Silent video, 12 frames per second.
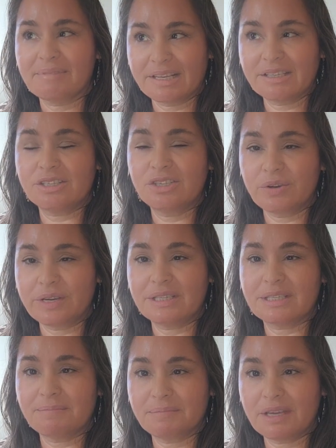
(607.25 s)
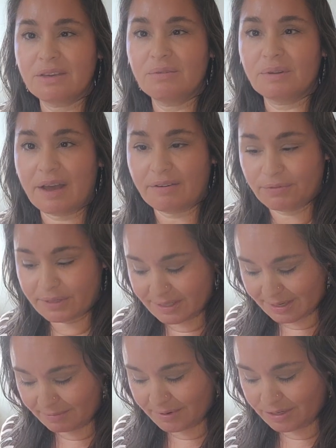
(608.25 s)
This is doing something you love with
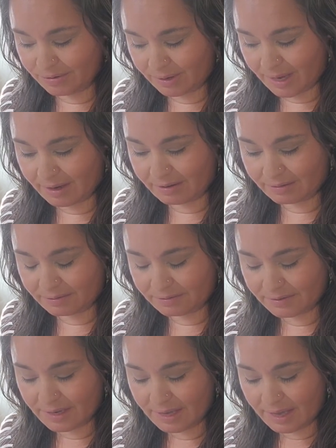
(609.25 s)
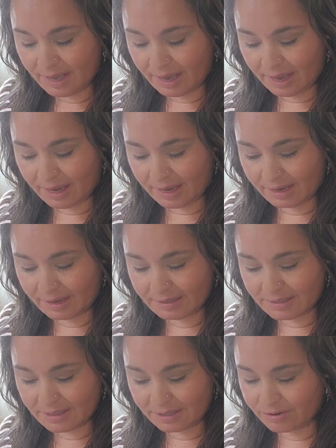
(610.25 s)
someone you love.
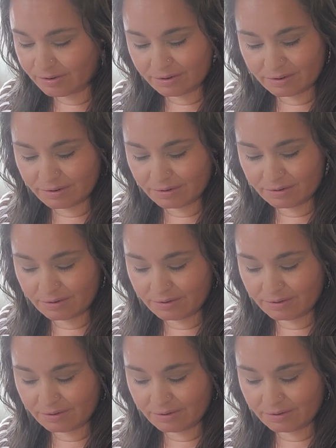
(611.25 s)
And you're